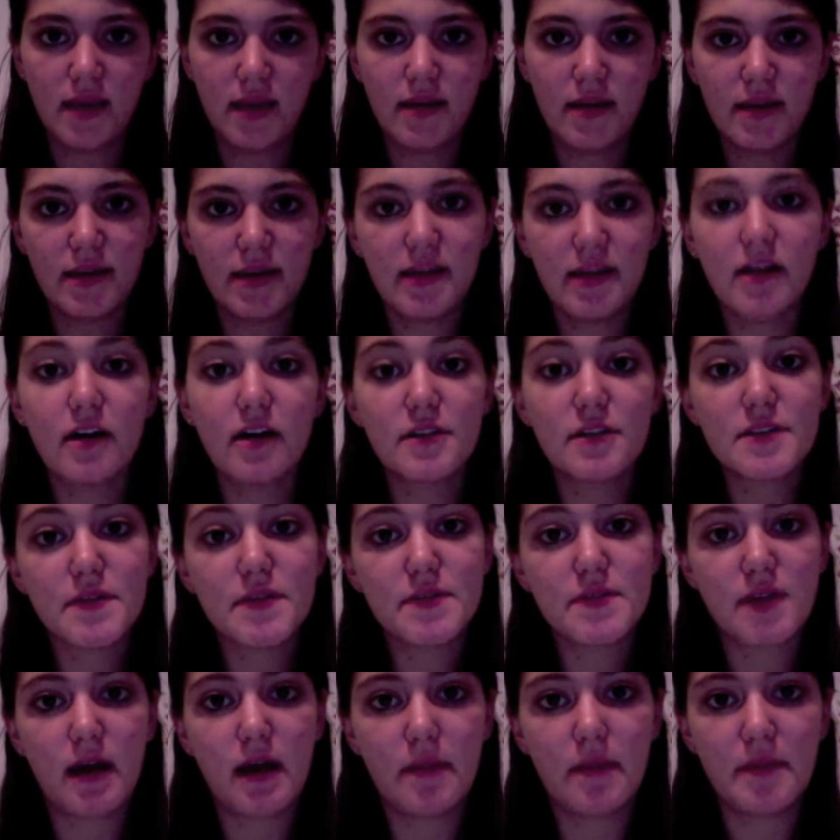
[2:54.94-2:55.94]
It also
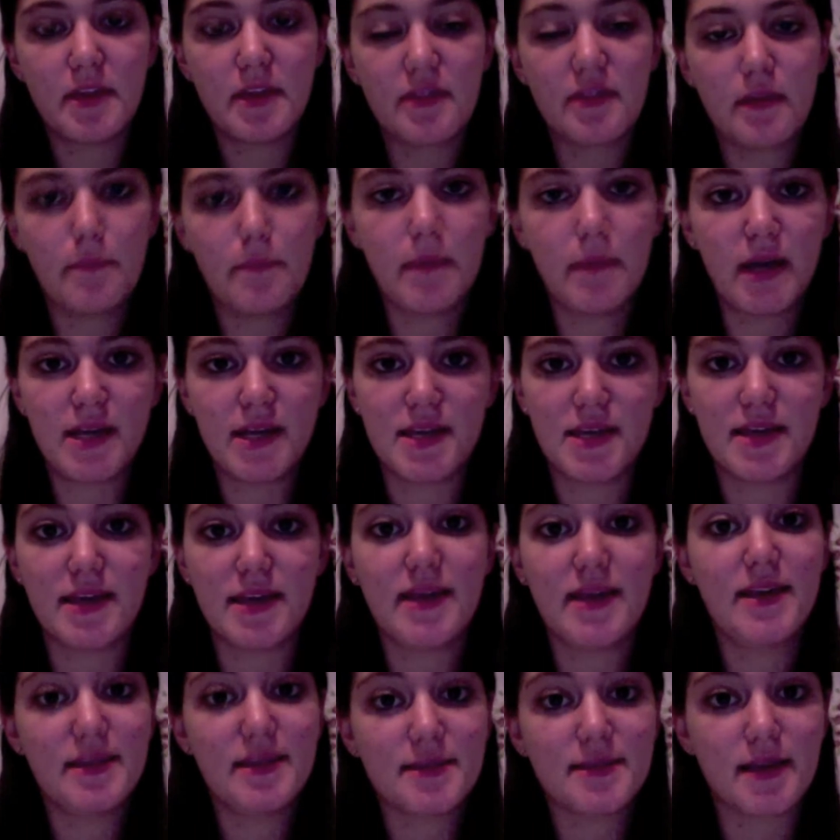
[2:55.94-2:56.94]
taught me that money
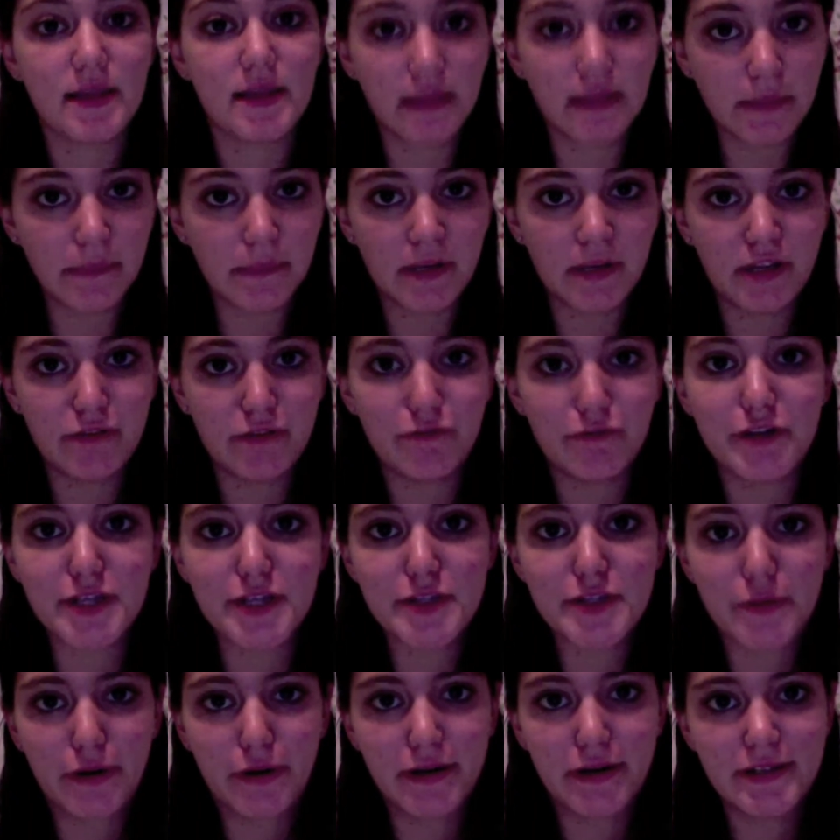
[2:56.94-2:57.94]
is a limited
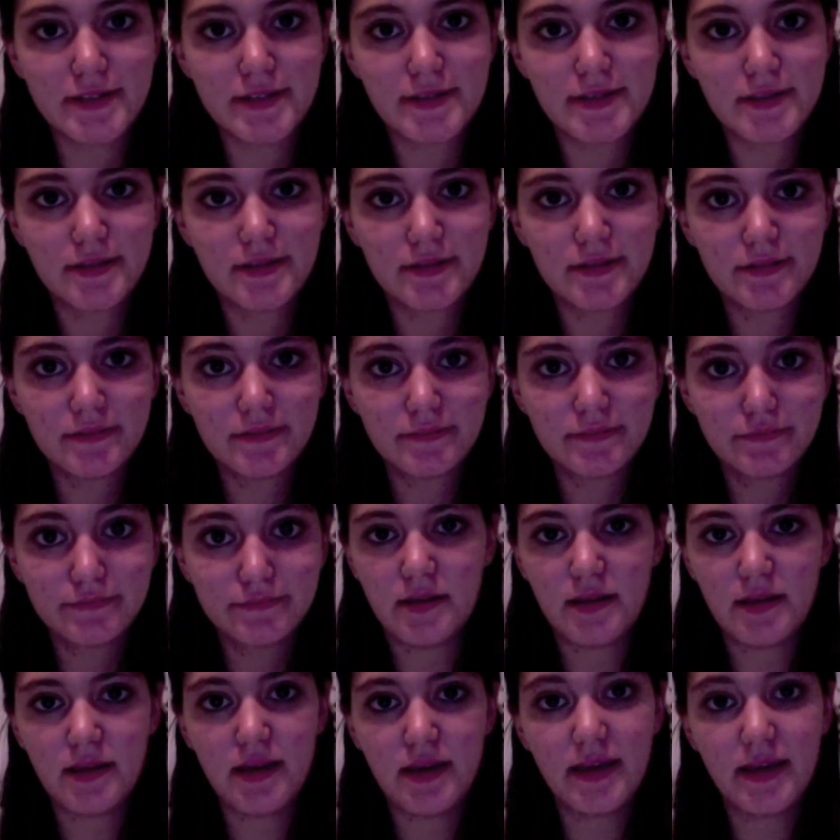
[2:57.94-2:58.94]
resource.
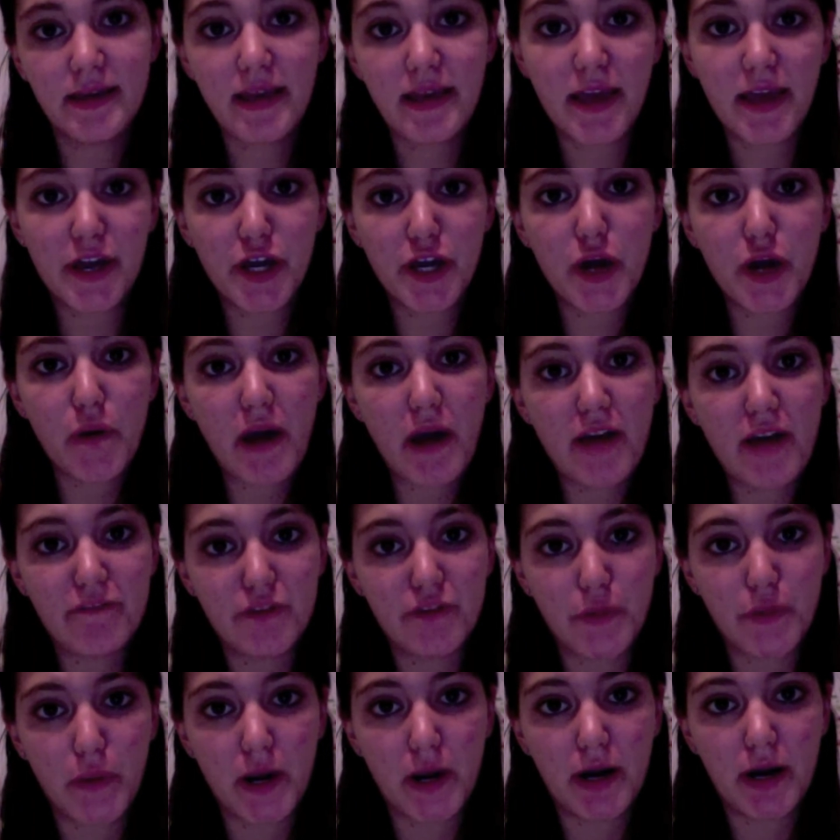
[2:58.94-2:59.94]
It can't go
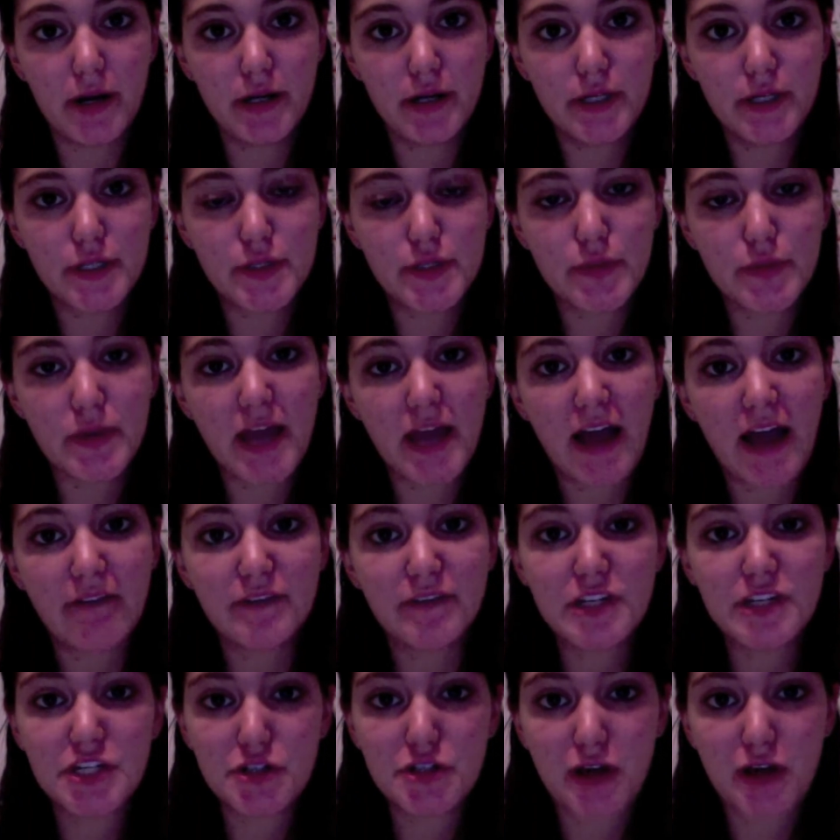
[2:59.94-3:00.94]
everywhere, so we have
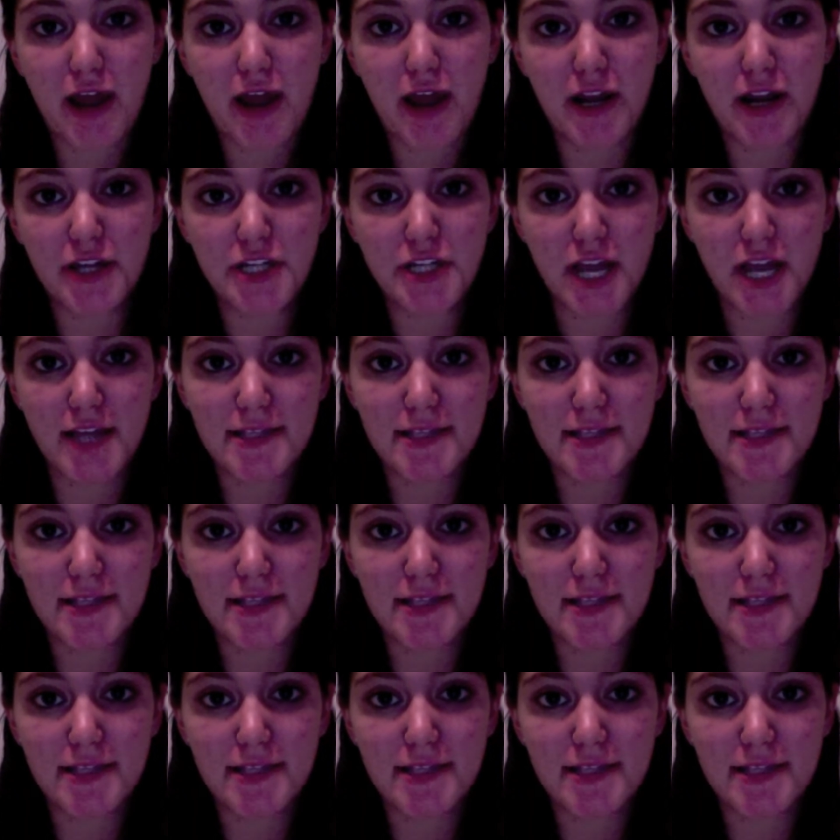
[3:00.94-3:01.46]
to strategize